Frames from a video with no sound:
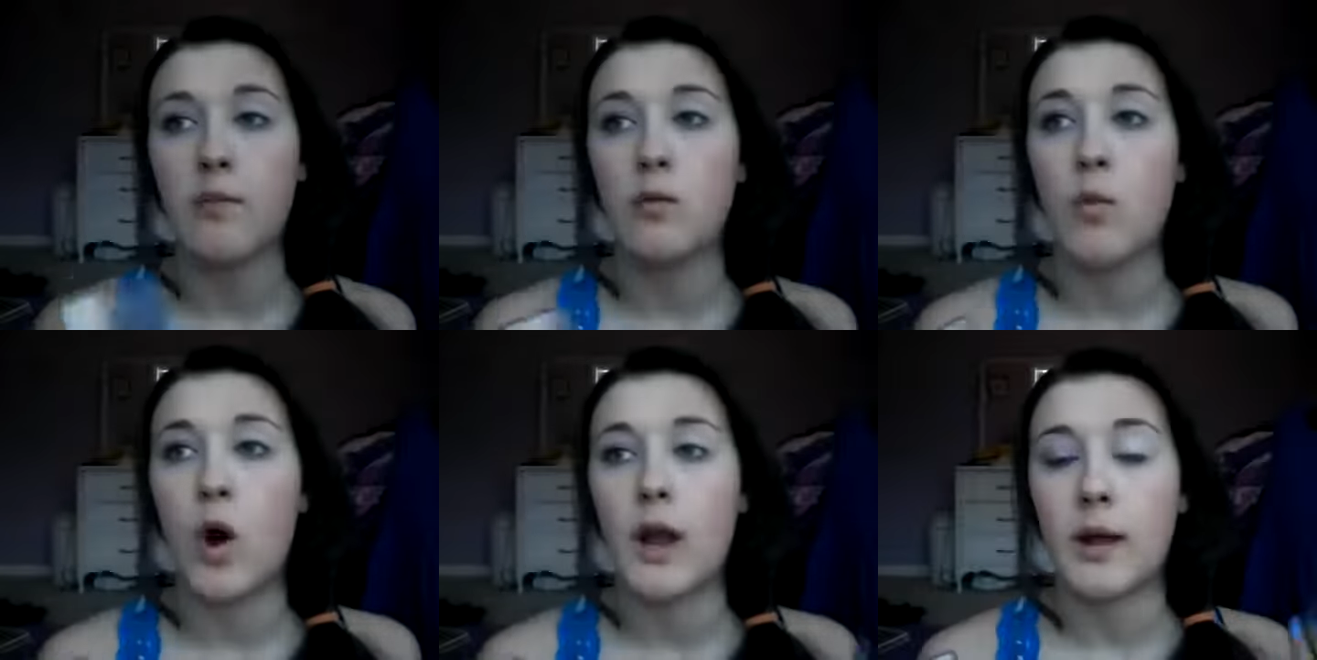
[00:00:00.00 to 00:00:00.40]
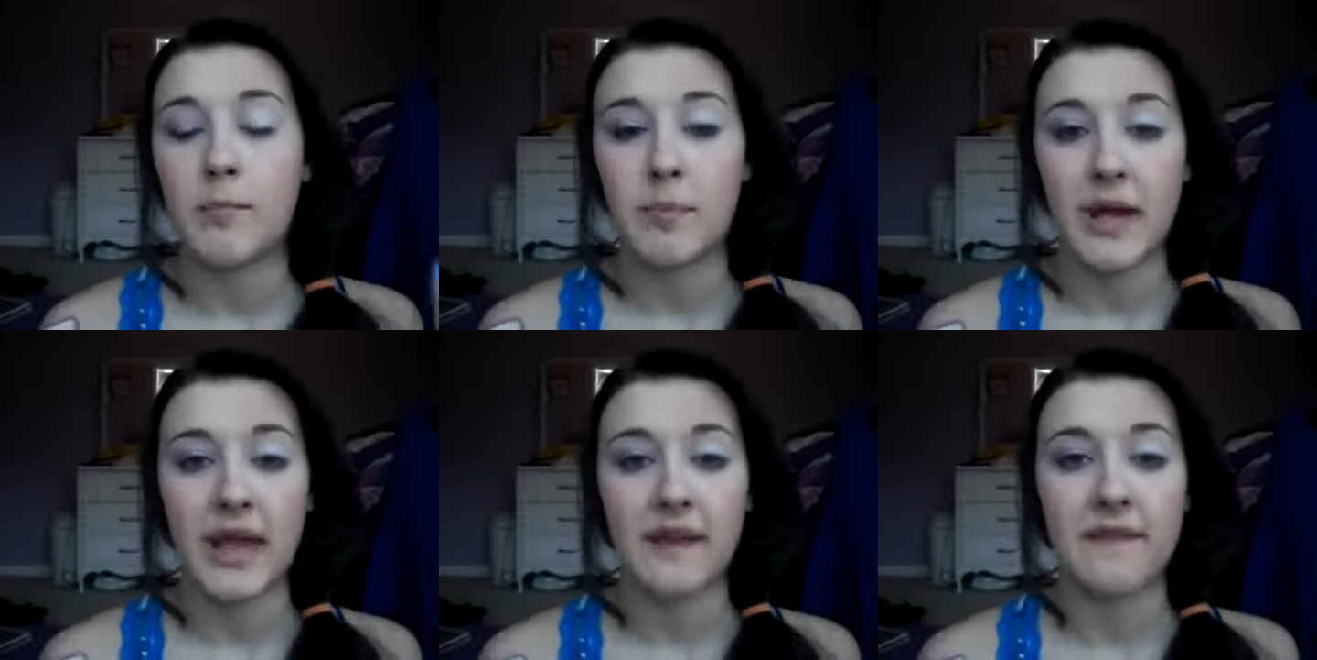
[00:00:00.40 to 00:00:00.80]
we want a
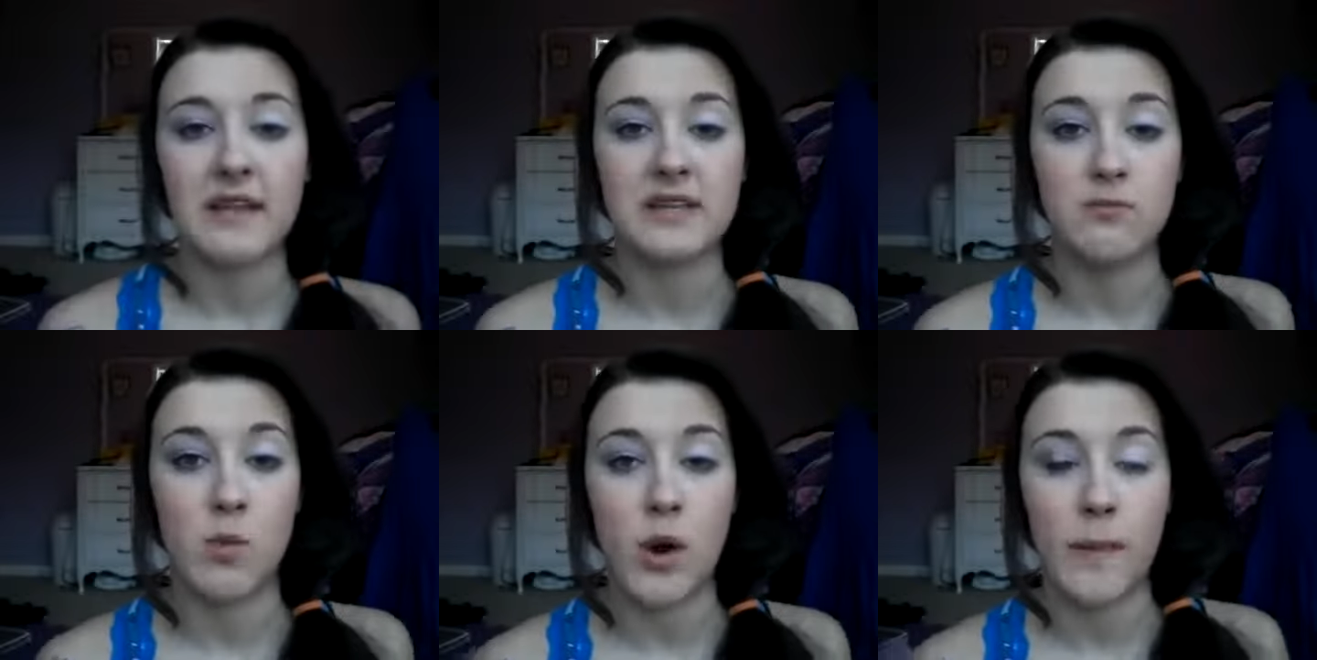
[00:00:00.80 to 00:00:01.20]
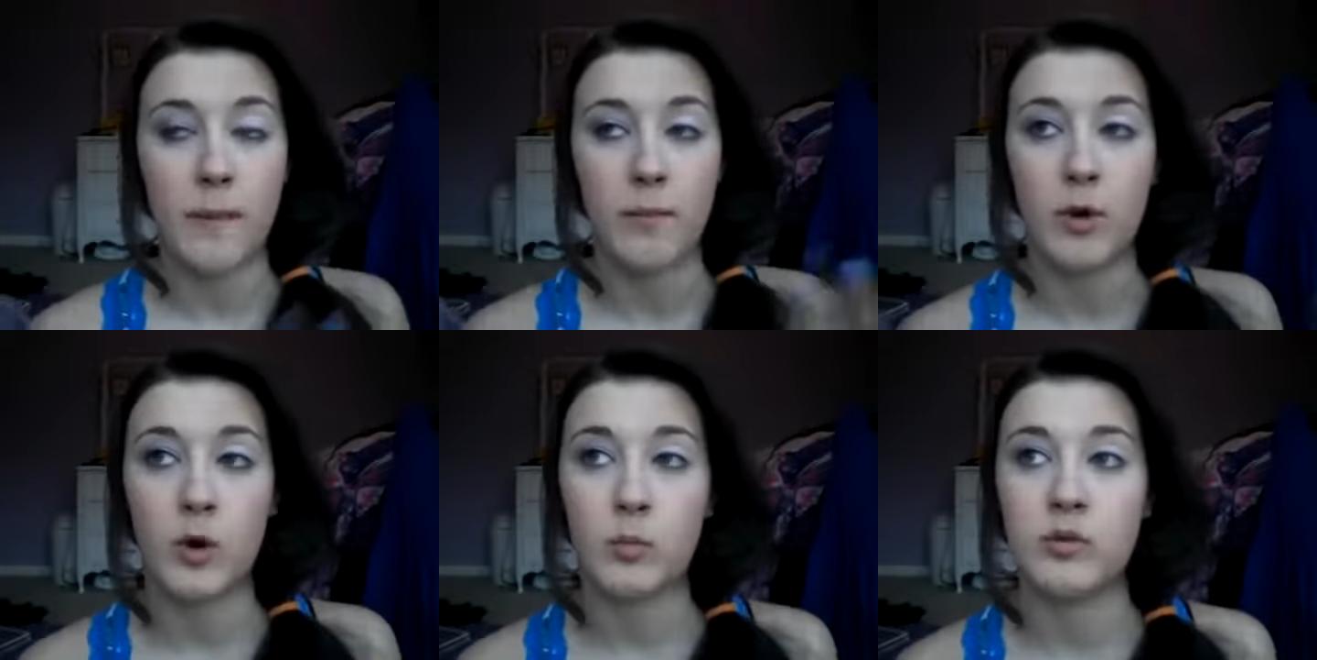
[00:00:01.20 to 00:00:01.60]
pink that's more on the
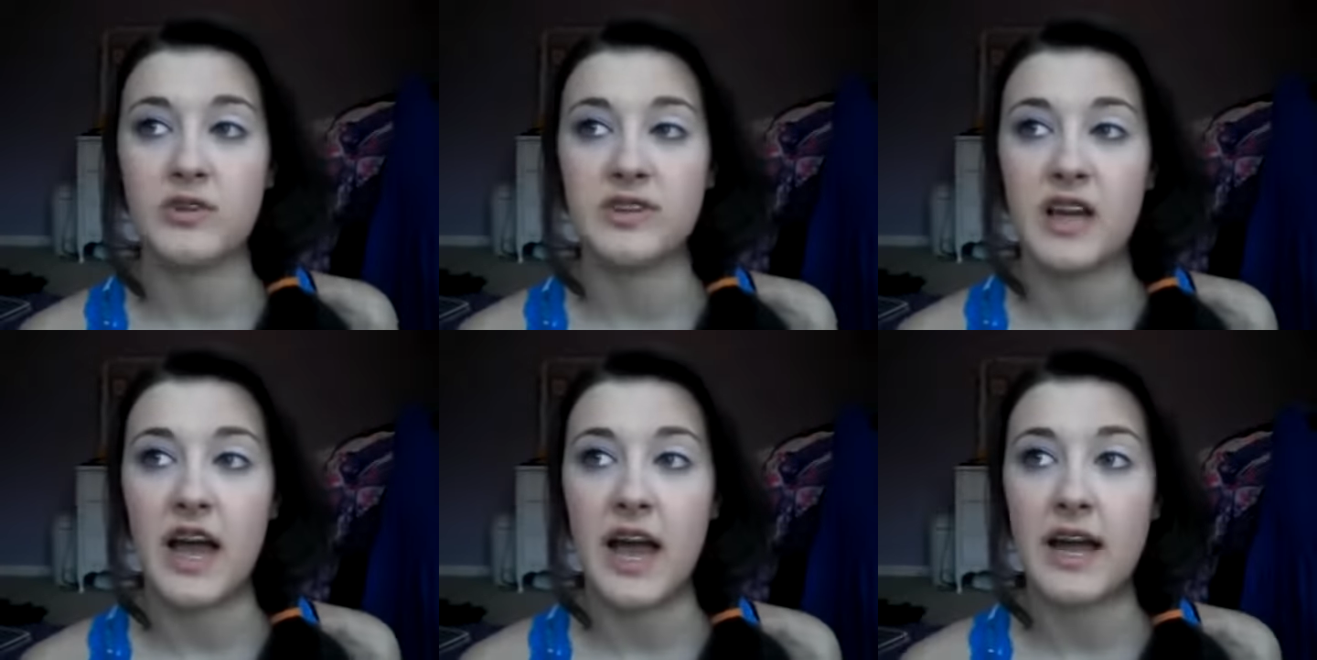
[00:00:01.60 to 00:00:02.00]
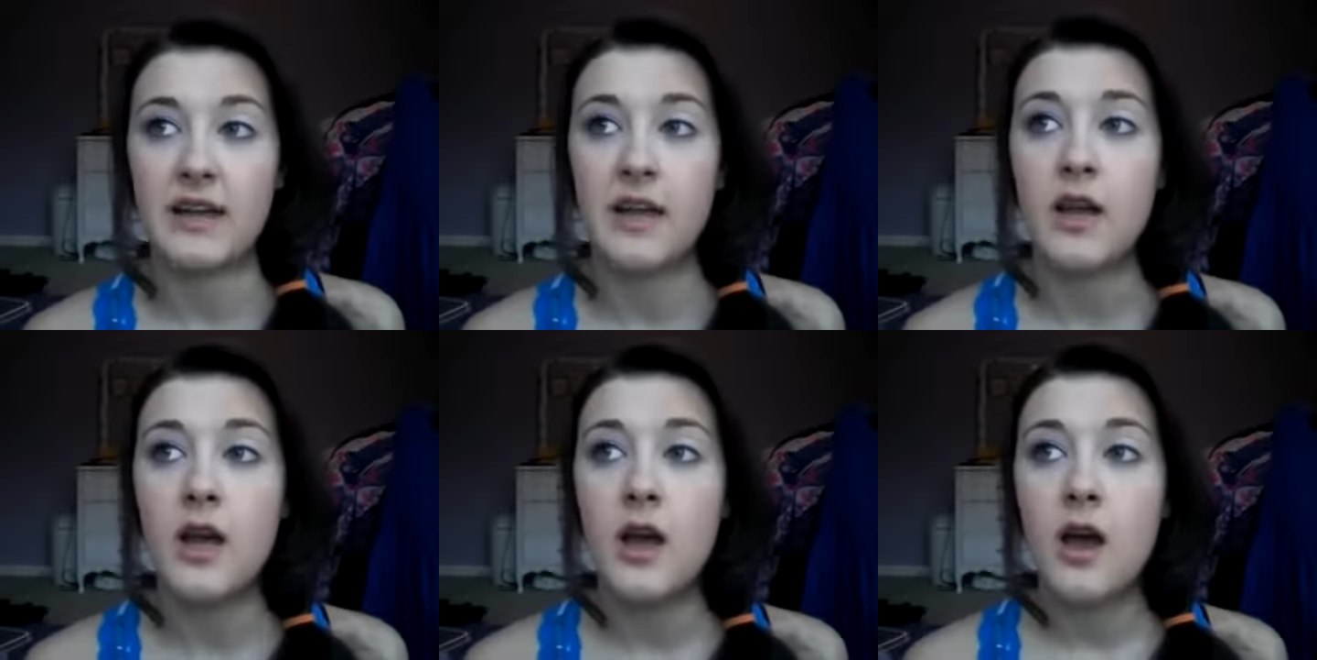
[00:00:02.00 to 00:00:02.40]
purple side.